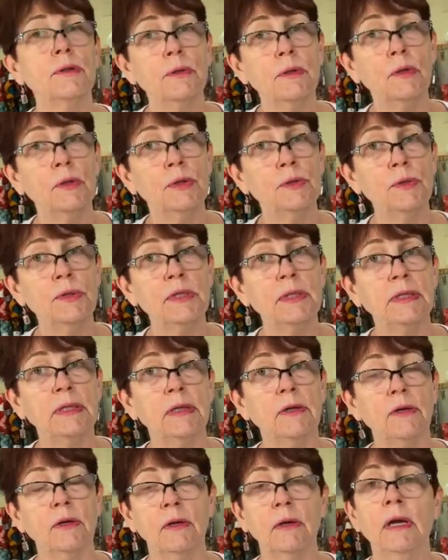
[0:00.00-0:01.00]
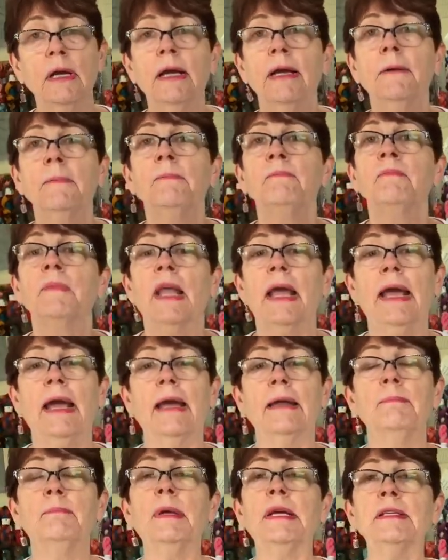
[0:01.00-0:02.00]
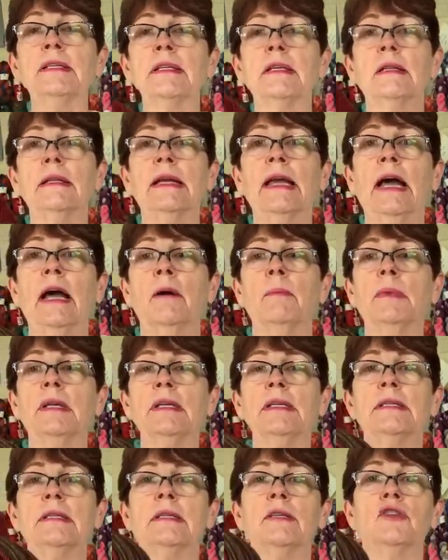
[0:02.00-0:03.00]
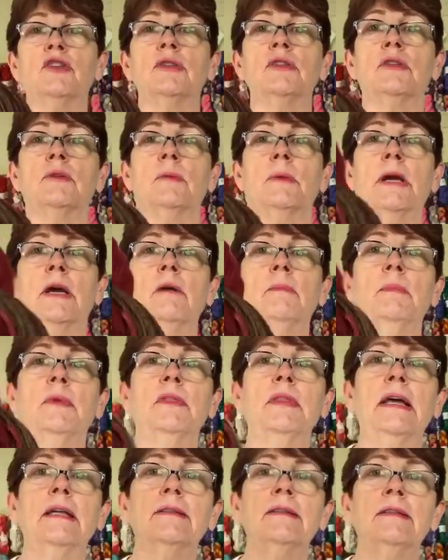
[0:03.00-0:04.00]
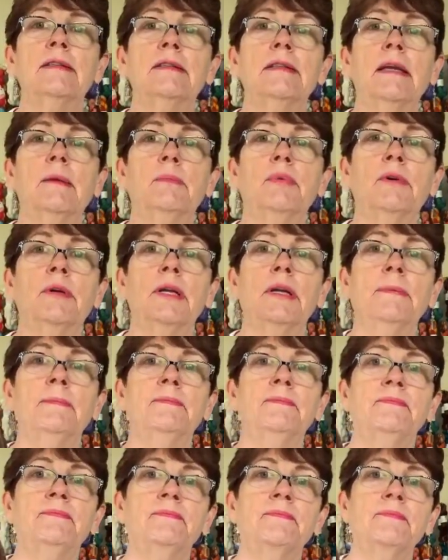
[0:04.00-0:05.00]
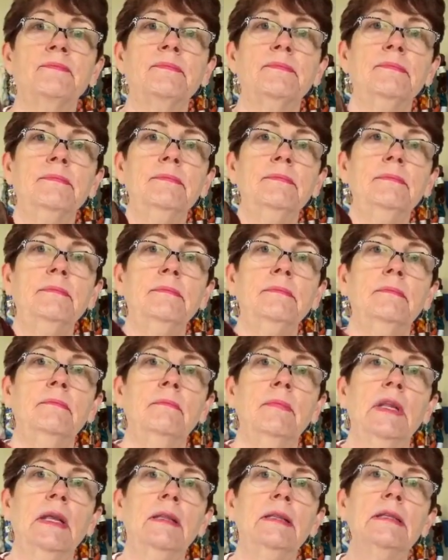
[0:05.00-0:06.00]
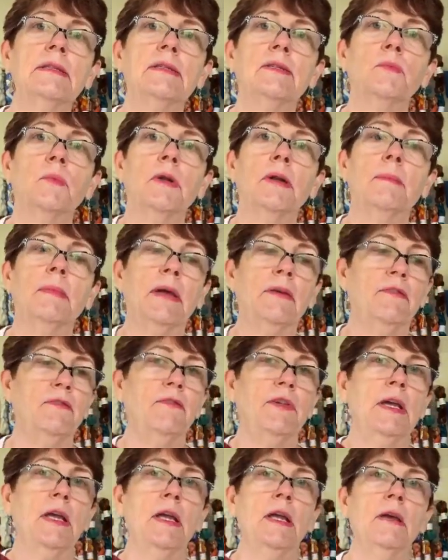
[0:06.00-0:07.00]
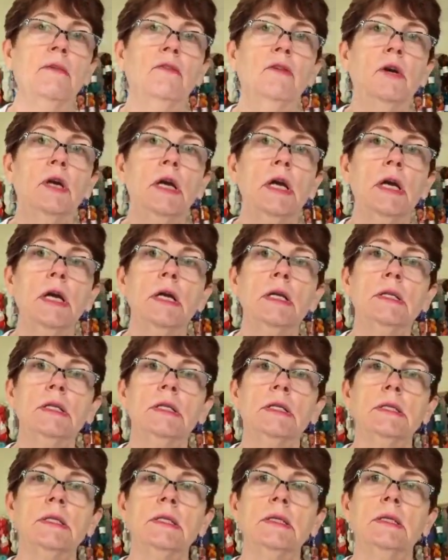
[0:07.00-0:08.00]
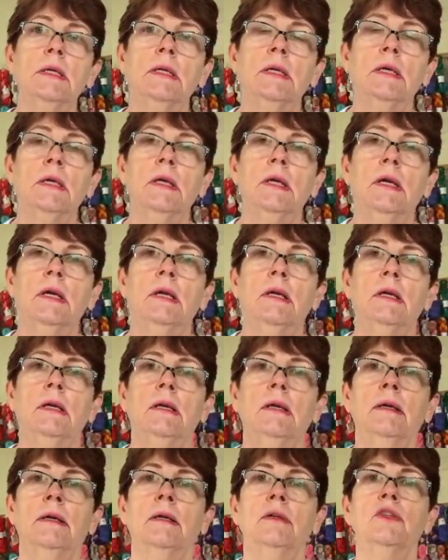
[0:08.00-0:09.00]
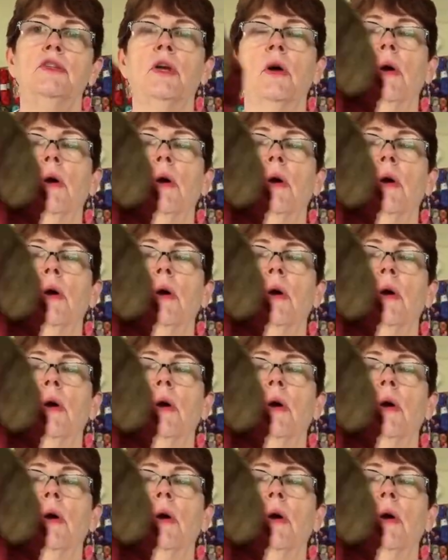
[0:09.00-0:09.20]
loose knitter? And basically how many stitches around. But isn't that pretty? This is one of my favorites. So